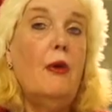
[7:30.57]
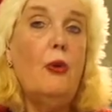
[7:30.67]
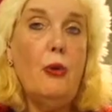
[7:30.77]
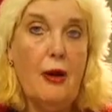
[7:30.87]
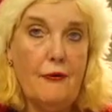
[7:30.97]

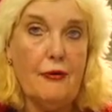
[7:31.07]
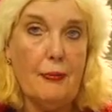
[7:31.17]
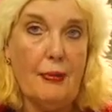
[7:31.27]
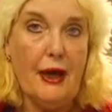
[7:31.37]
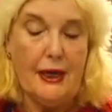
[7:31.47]
All over the
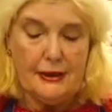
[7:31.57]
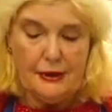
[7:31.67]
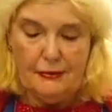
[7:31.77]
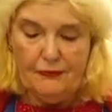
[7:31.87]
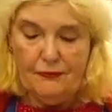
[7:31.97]

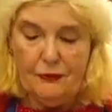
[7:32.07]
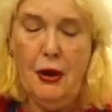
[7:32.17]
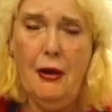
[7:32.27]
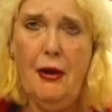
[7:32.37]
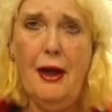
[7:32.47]
place.
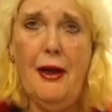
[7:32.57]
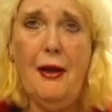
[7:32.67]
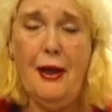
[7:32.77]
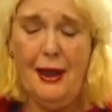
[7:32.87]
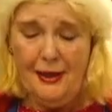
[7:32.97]

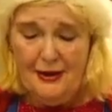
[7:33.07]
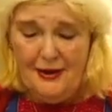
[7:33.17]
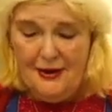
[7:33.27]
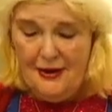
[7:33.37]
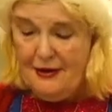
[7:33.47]

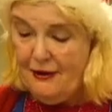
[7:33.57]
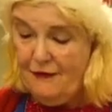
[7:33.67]
And